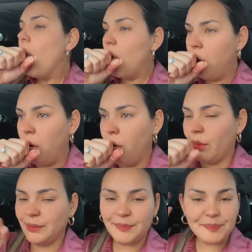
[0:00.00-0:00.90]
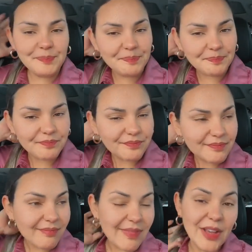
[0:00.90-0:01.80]

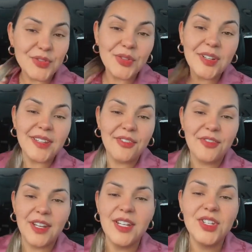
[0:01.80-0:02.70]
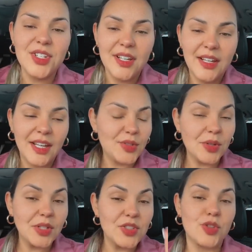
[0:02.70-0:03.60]
as soon as I finished, he
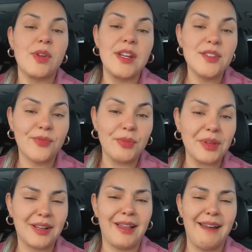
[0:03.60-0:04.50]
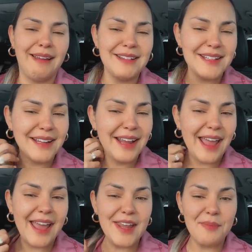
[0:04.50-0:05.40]
took a strand from the client
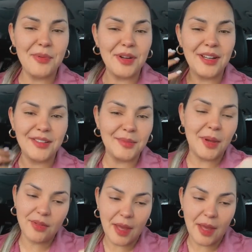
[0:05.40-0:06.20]
and he put it in his mouth.